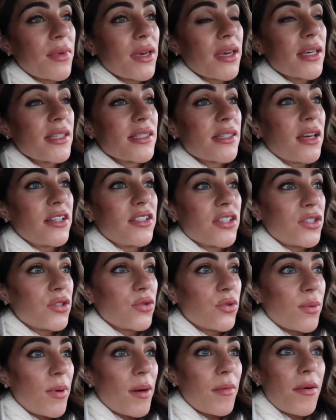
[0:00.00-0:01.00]
because I just
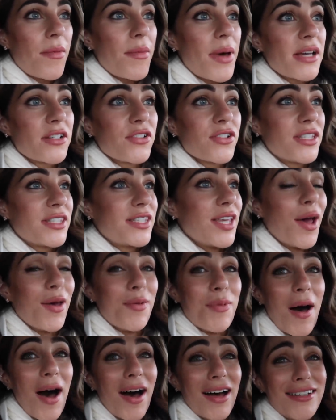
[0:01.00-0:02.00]
talk about my mattress so
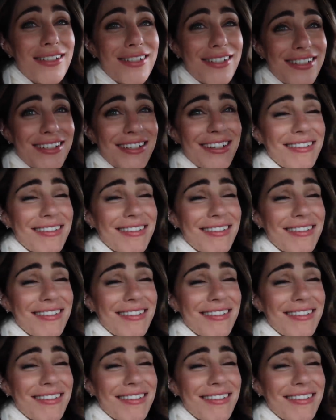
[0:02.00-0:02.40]
much